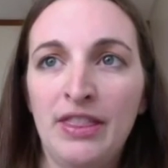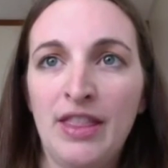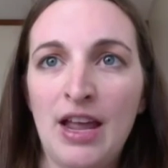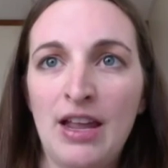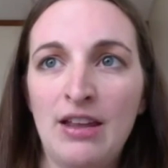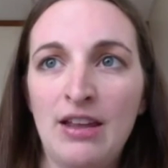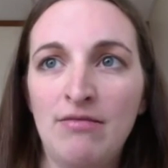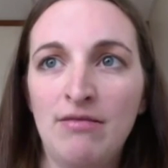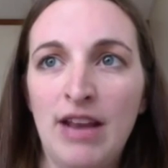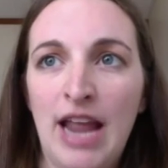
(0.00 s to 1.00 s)

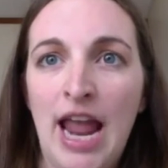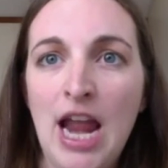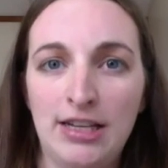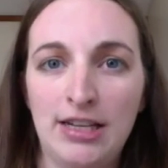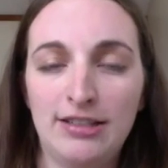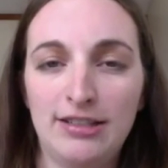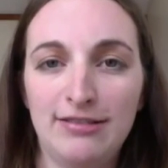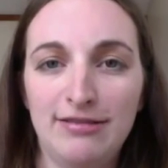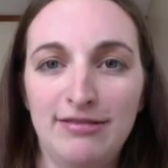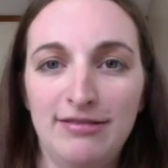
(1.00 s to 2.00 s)
they hate it.
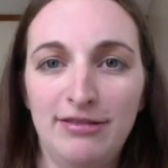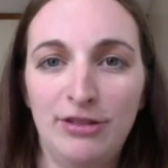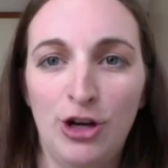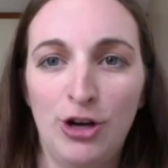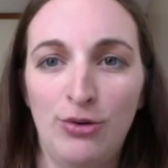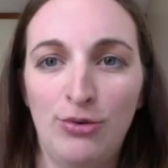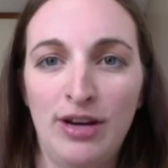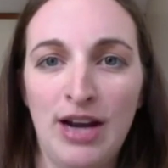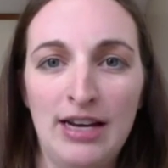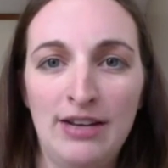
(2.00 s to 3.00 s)

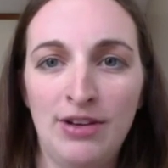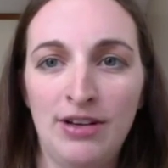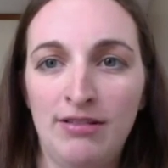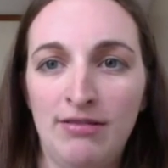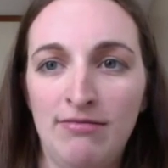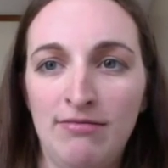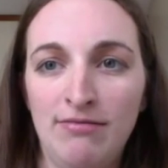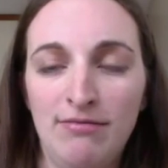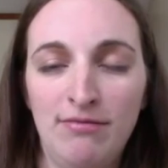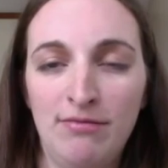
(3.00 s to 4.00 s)
Not even
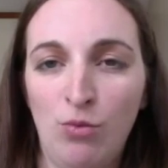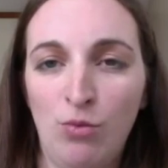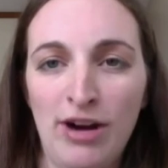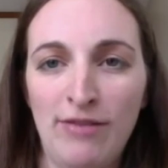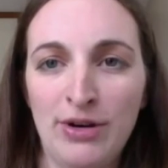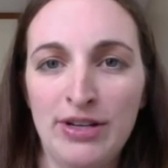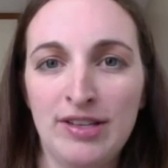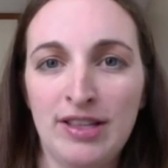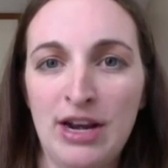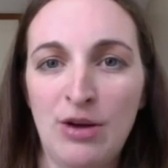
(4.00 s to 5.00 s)
whatever it
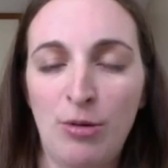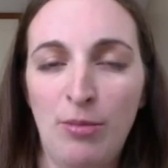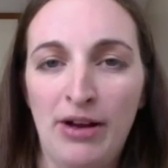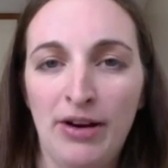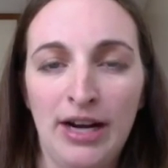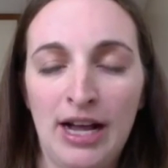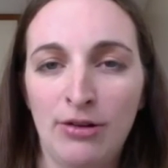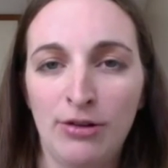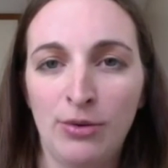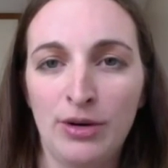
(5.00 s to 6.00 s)
is that they know about it. I
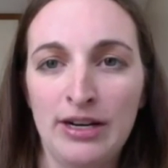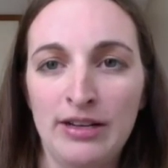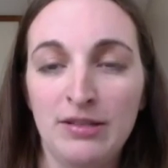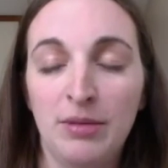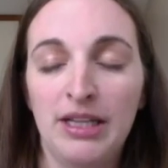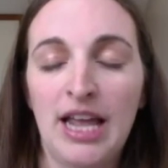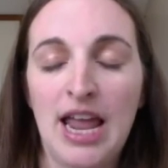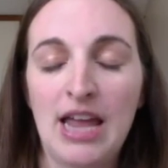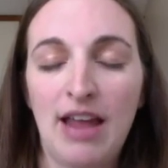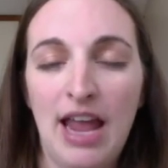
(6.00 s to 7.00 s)
don't know what it is, but
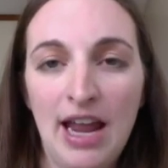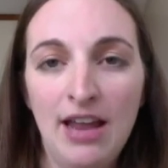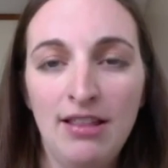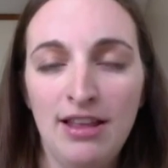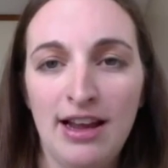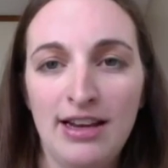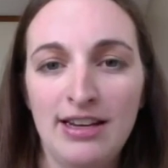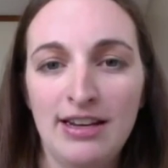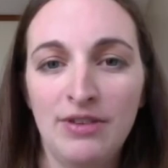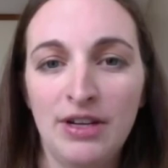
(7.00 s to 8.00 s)
they hate the
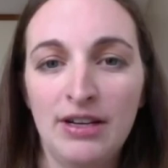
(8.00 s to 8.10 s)
idea of